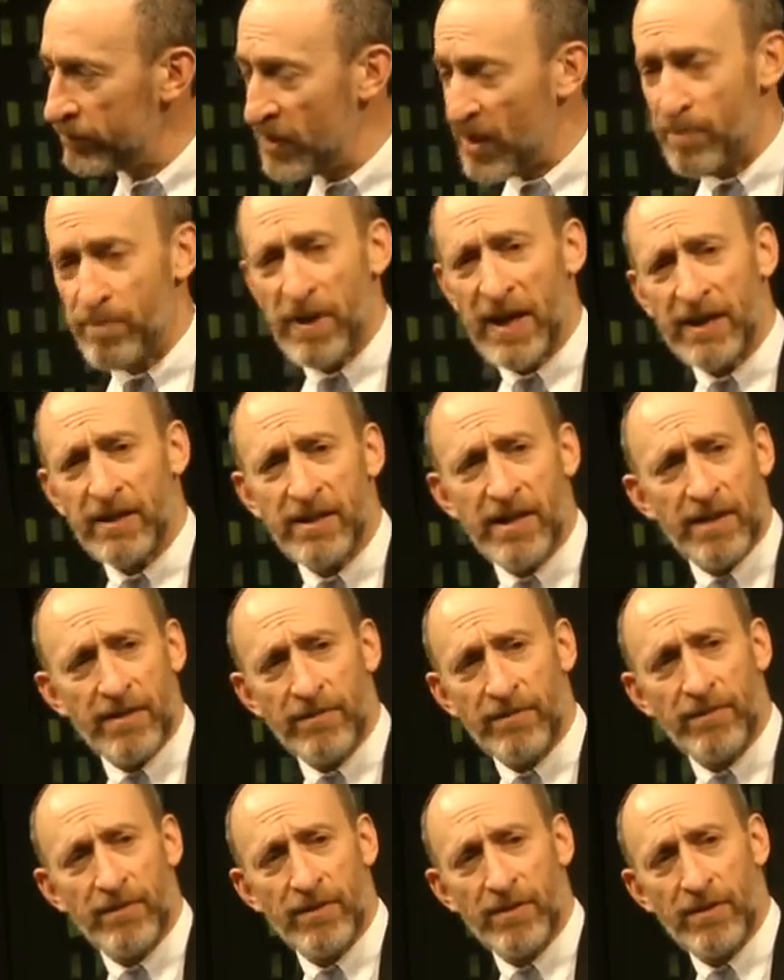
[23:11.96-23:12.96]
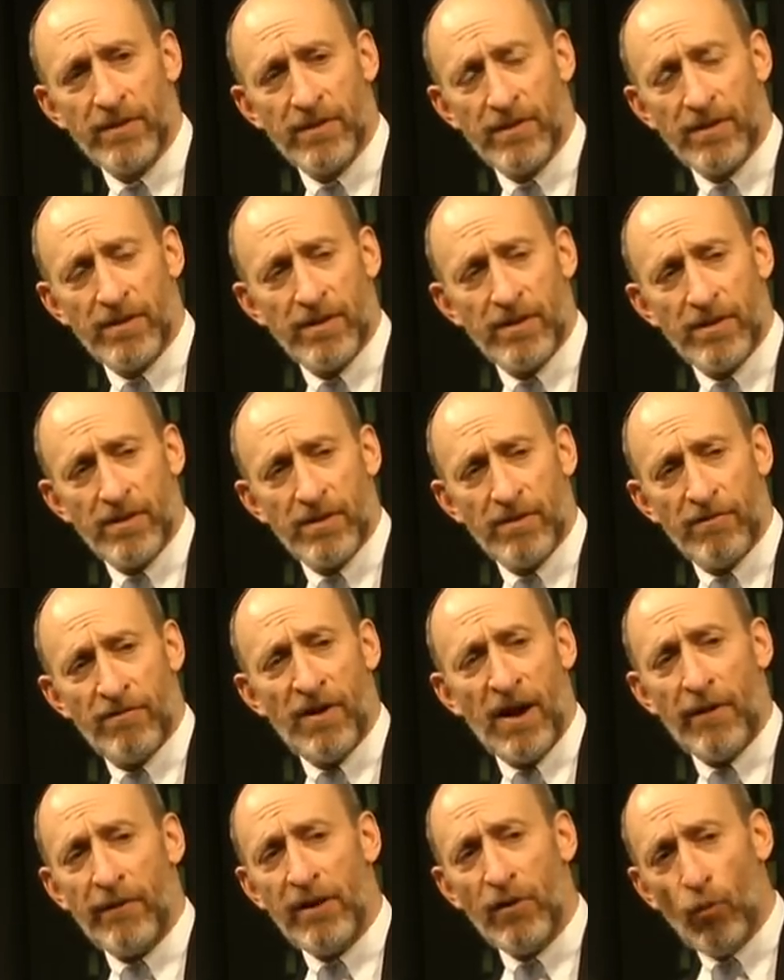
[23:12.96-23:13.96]
depicted
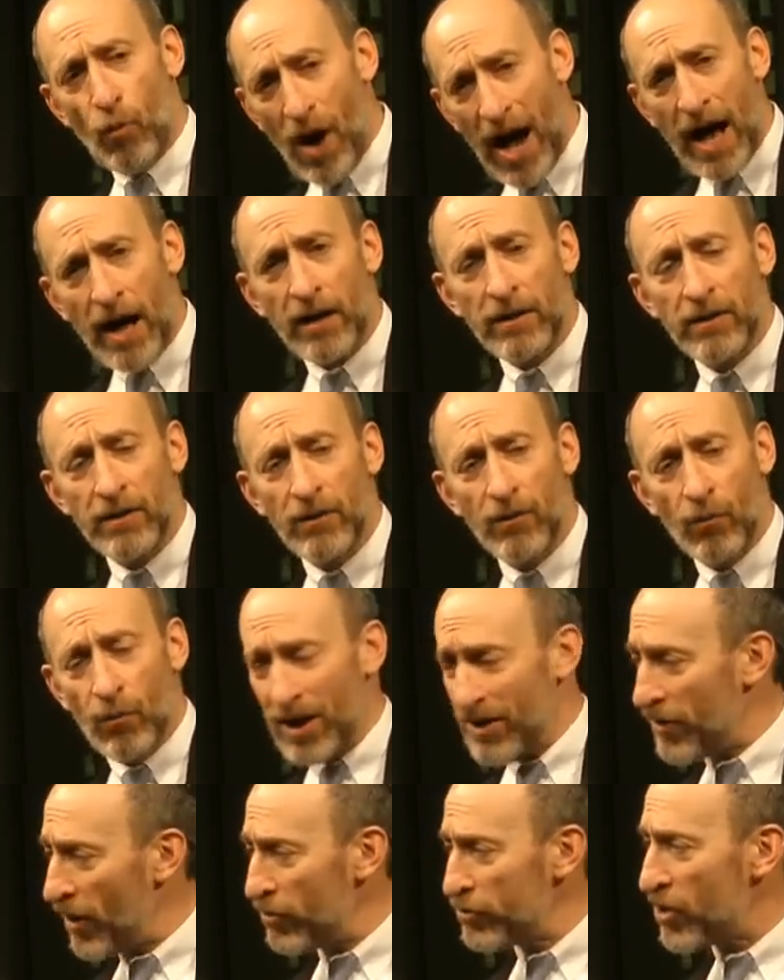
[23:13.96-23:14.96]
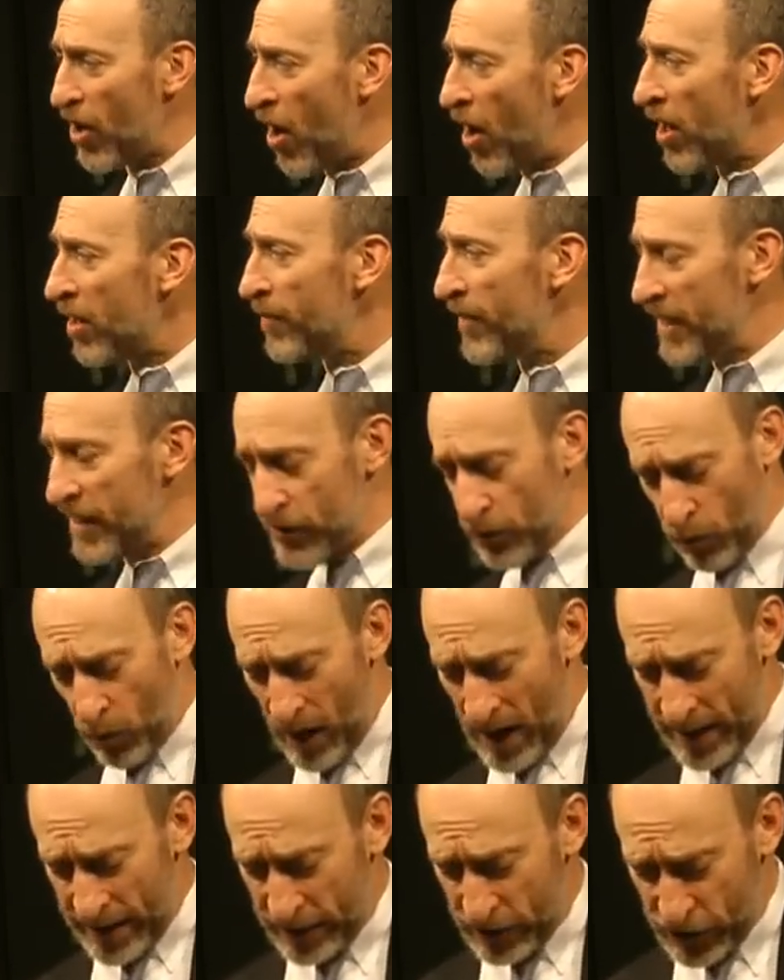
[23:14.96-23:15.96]
very well what those armies
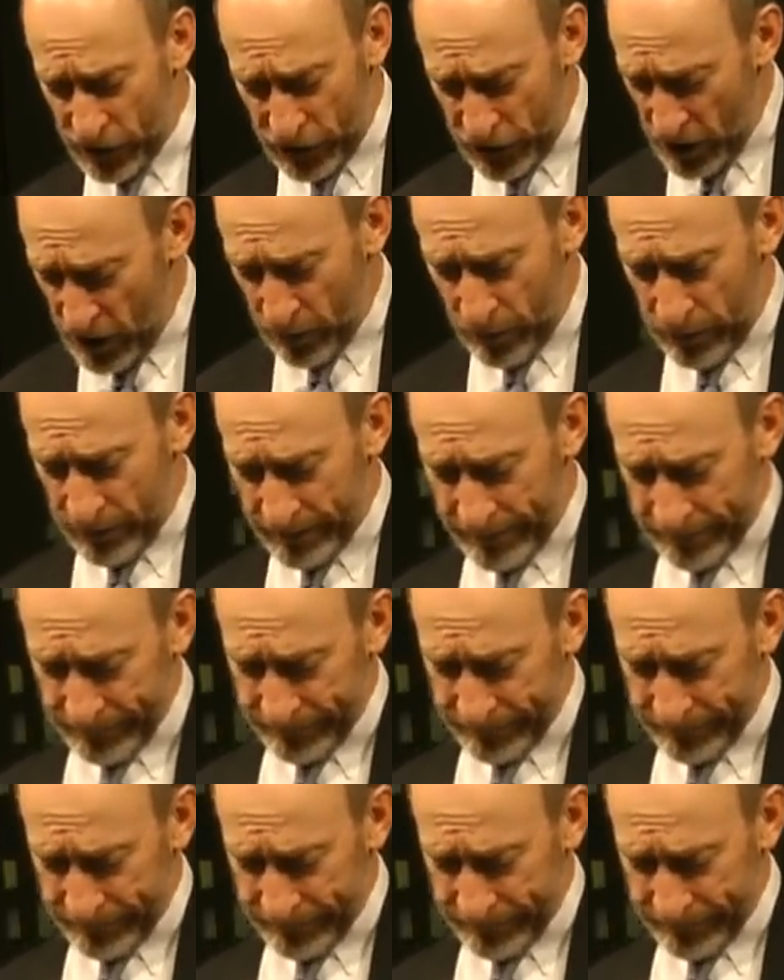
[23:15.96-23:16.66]
wanted to do.